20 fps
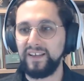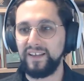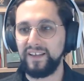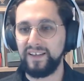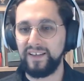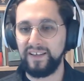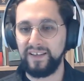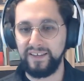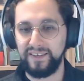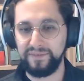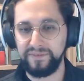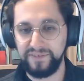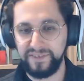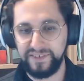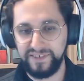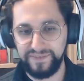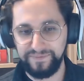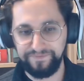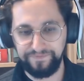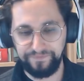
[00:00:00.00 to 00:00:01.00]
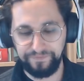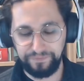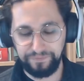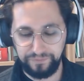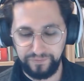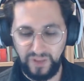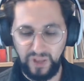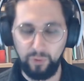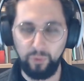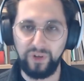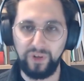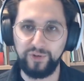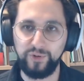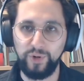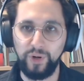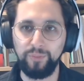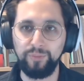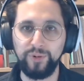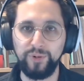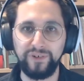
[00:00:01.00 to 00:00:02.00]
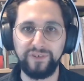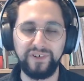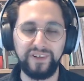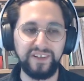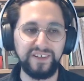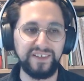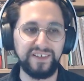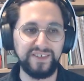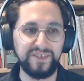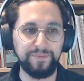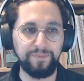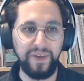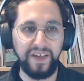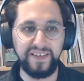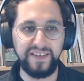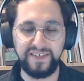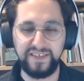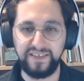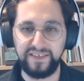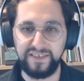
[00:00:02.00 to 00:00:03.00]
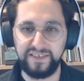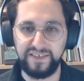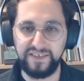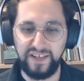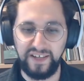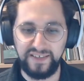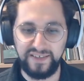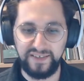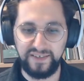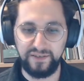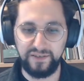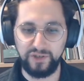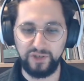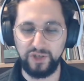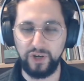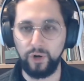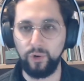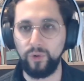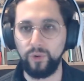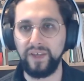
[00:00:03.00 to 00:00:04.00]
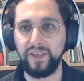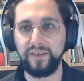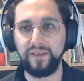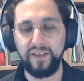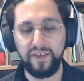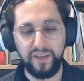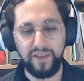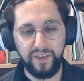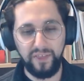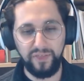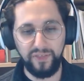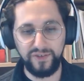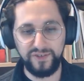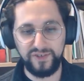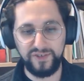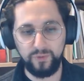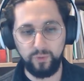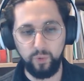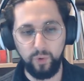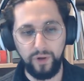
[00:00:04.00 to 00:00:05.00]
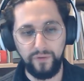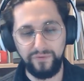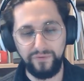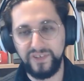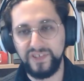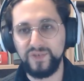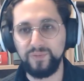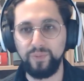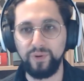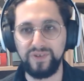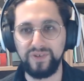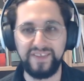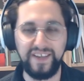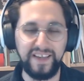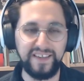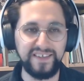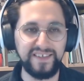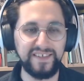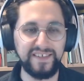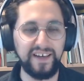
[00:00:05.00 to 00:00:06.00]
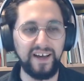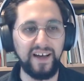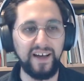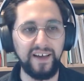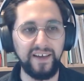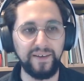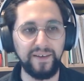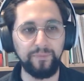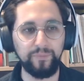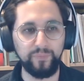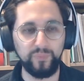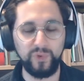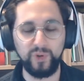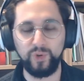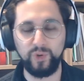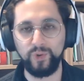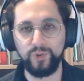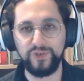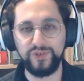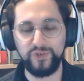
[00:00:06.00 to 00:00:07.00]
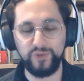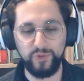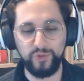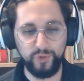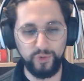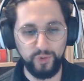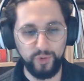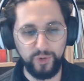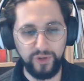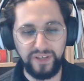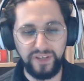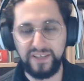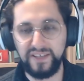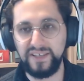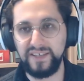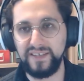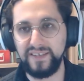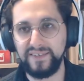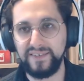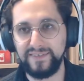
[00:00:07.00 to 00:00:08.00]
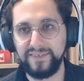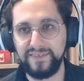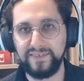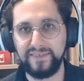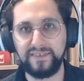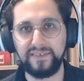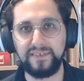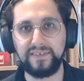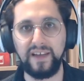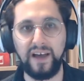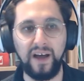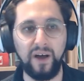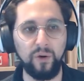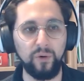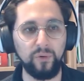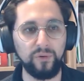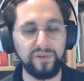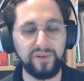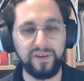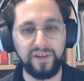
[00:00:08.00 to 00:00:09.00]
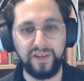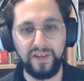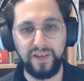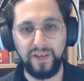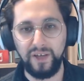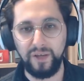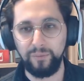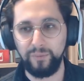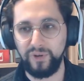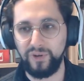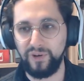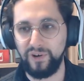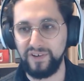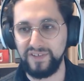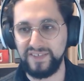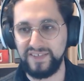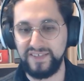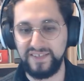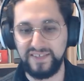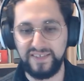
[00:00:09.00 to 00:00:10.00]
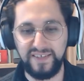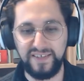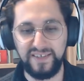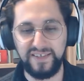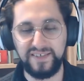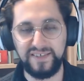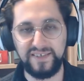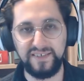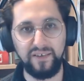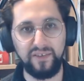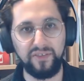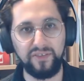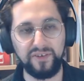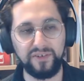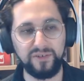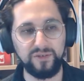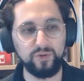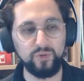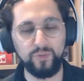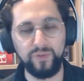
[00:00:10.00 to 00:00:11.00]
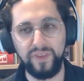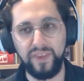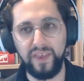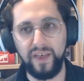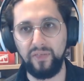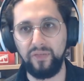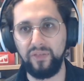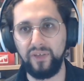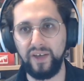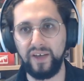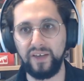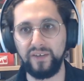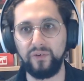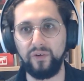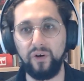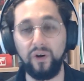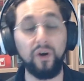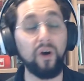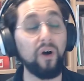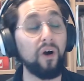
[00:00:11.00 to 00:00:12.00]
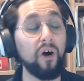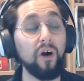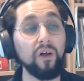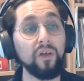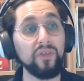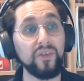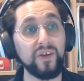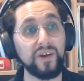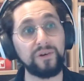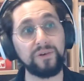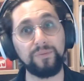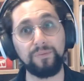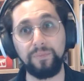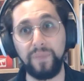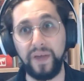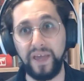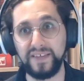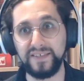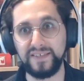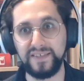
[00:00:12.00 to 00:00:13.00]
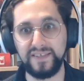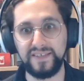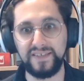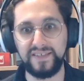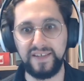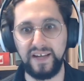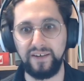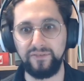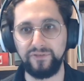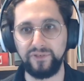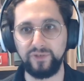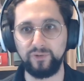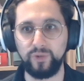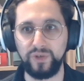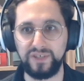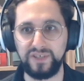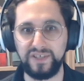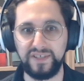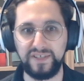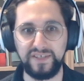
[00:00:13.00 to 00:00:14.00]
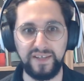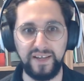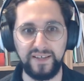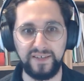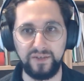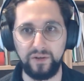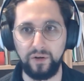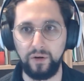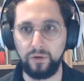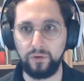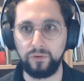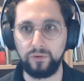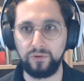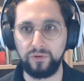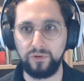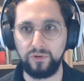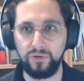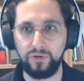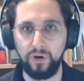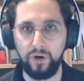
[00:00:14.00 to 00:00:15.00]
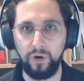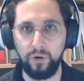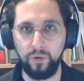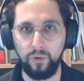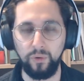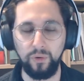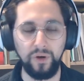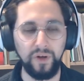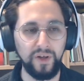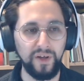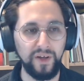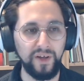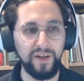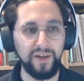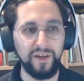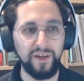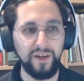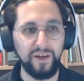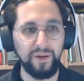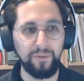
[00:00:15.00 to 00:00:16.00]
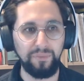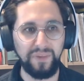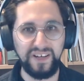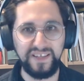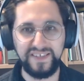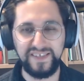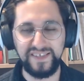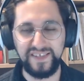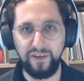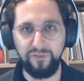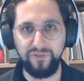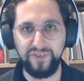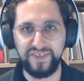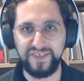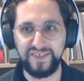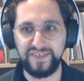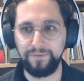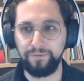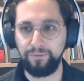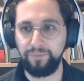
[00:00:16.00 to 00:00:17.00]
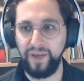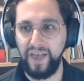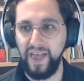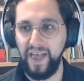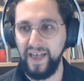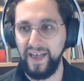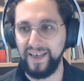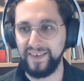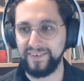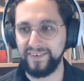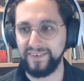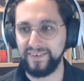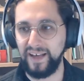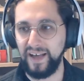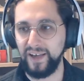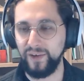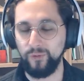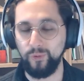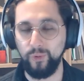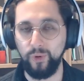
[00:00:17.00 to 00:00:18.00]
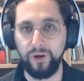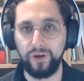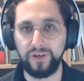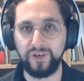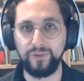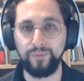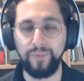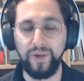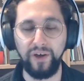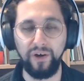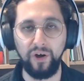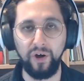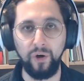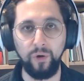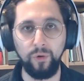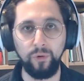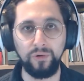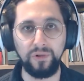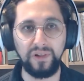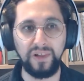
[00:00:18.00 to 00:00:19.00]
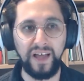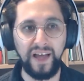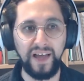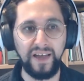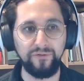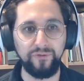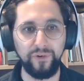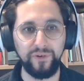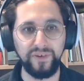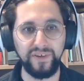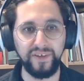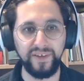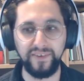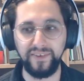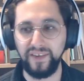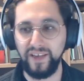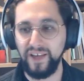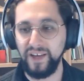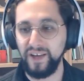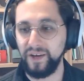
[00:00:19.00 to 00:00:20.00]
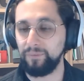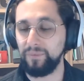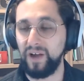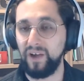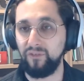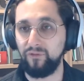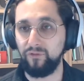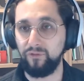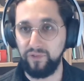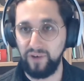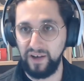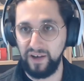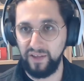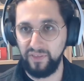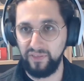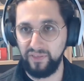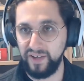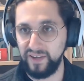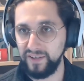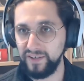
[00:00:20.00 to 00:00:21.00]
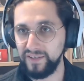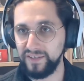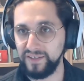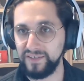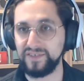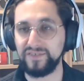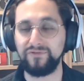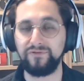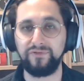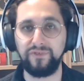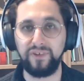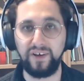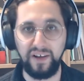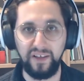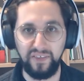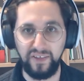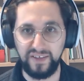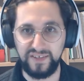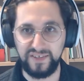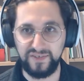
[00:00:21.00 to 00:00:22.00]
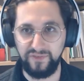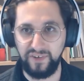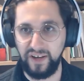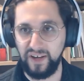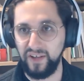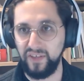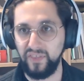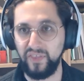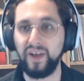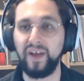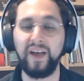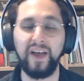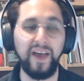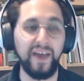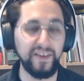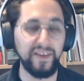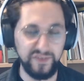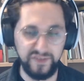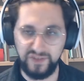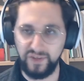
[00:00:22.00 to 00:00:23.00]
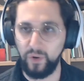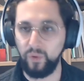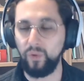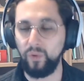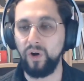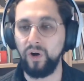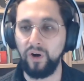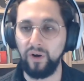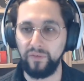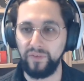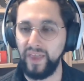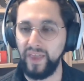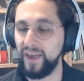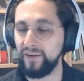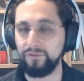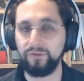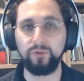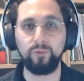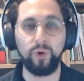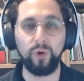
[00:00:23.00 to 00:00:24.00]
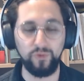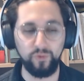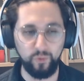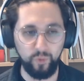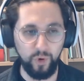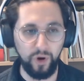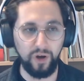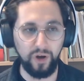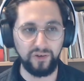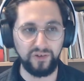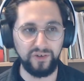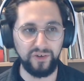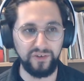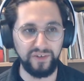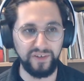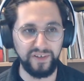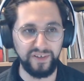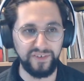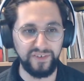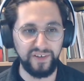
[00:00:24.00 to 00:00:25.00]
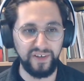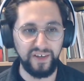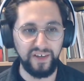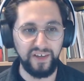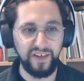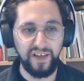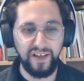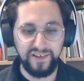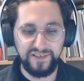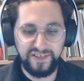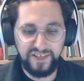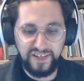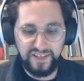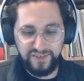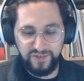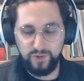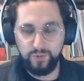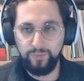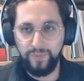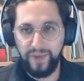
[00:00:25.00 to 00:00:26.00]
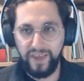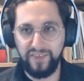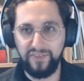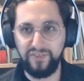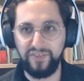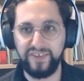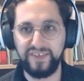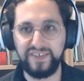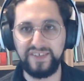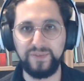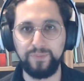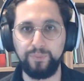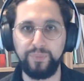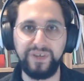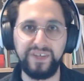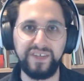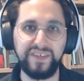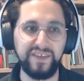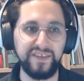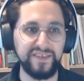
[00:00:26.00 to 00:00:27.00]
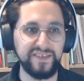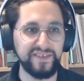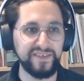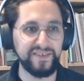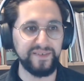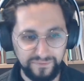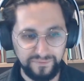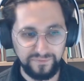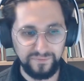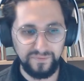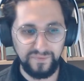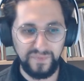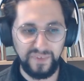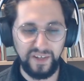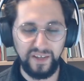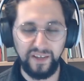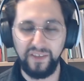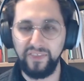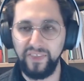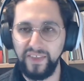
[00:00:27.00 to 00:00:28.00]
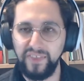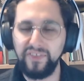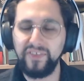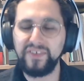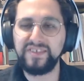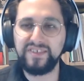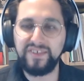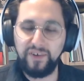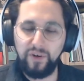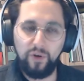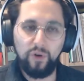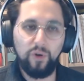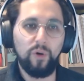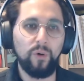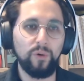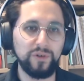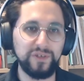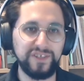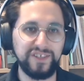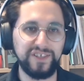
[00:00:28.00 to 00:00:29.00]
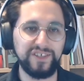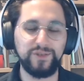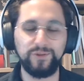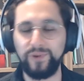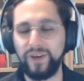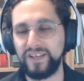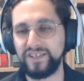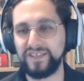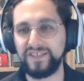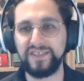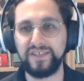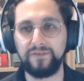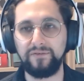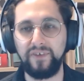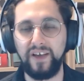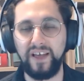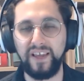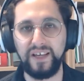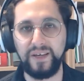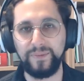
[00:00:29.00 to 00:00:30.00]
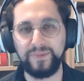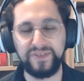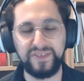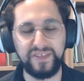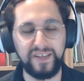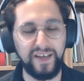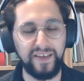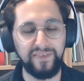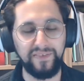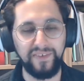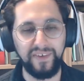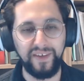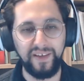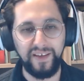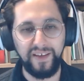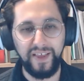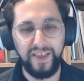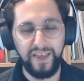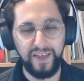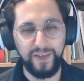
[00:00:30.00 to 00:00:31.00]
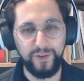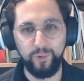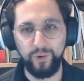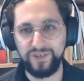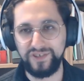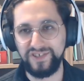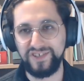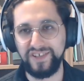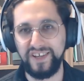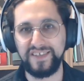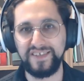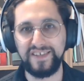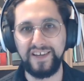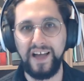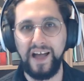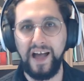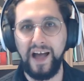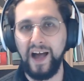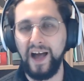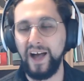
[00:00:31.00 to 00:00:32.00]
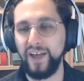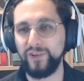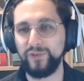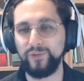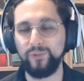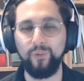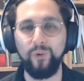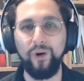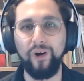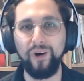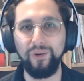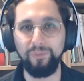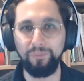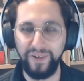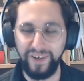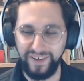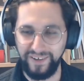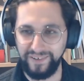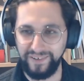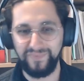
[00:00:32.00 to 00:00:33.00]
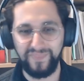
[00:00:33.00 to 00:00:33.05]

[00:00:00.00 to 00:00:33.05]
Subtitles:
And well, Grombrindal is basically just showing this one dispossessed guy who's really down because he sees the Lumineth and all their amazing stuff, in which he says, oh no, my stuff is bad and I worked my whole life on it. My father, his father's father, and so on. Everyone worked on it just to make this piece. And then this whole situation develops, and it was just heartwarming.